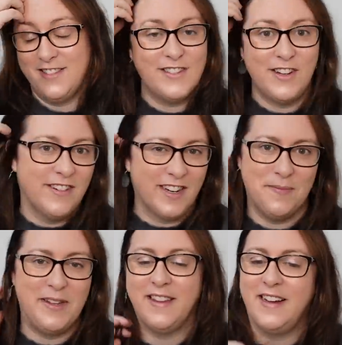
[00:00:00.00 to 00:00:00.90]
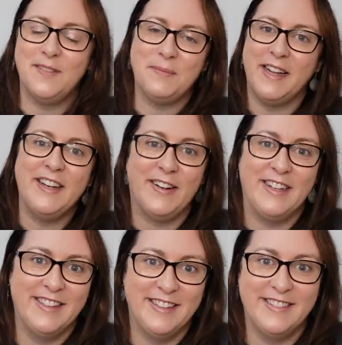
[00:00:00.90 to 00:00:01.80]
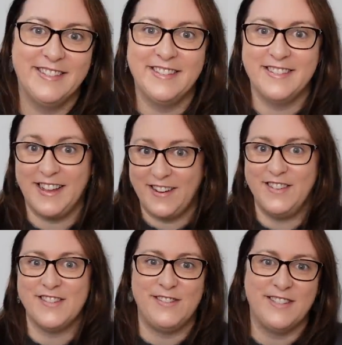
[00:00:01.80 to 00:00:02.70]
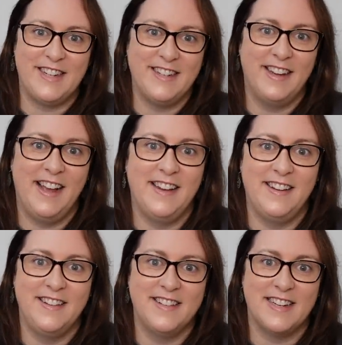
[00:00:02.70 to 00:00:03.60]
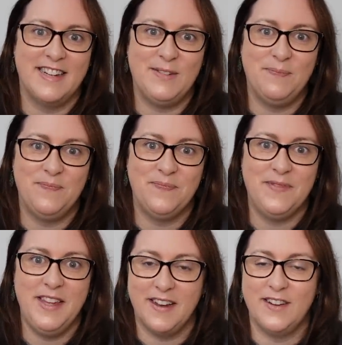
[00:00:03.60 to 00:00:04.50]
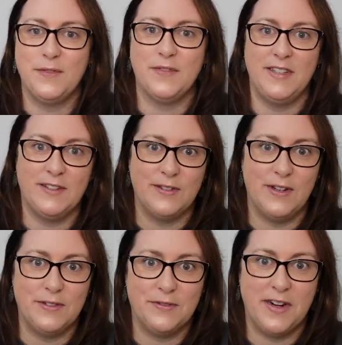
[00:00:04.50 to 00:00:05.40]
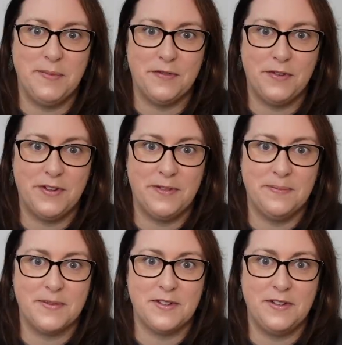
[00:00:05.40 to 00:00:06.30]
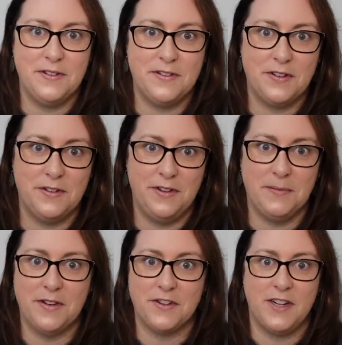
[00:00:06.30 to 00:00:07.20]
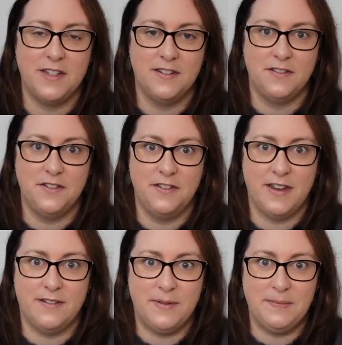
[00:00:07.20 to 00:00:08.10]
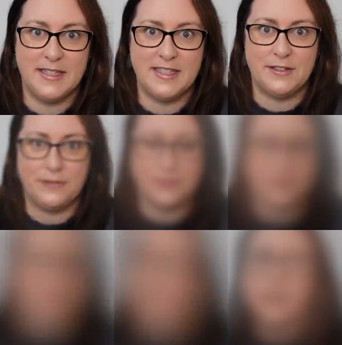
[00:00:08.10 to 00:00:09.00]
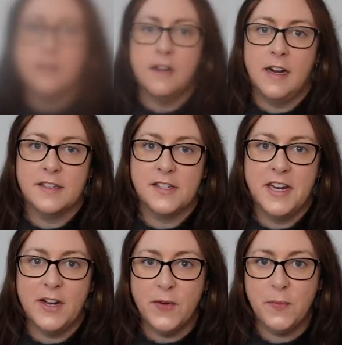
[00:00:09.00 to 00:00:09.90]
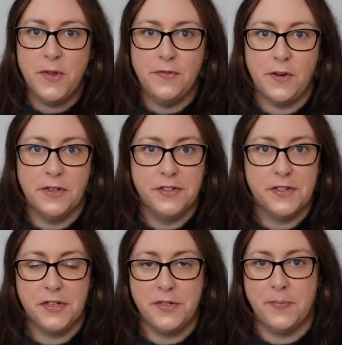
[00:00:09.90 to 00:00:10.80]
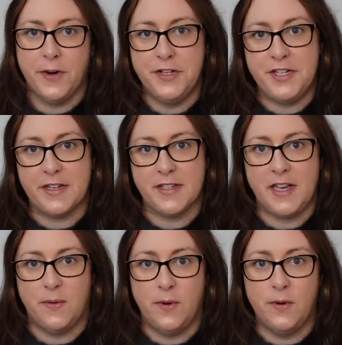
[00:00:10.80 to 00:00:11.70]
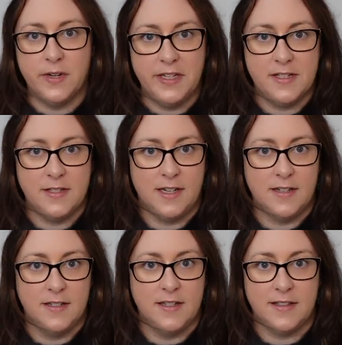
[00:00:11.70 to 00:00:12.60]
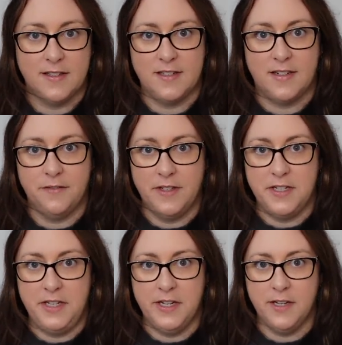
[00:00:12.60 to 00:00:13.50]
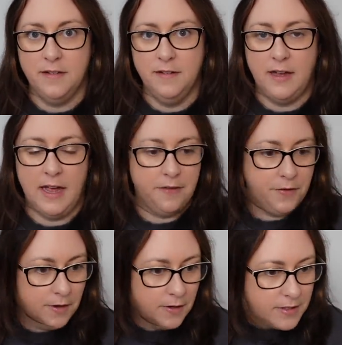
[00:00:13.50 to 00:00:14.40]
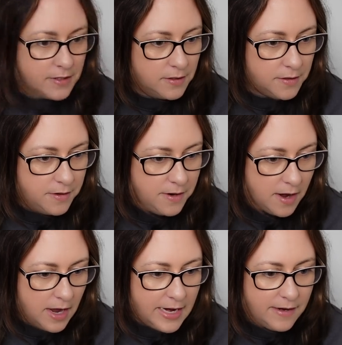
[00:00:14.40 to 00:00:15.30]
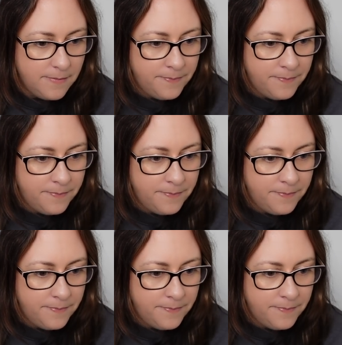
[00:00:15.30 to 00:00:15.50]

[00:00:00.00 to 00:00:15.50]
Don't recommend that, but anyway, that one's all done, and hopefully I'll frame it for them soon too. I'm going to try and do that one myself. All right, so now we'll move on to projects that were already started at the start of this year, and I've got 9.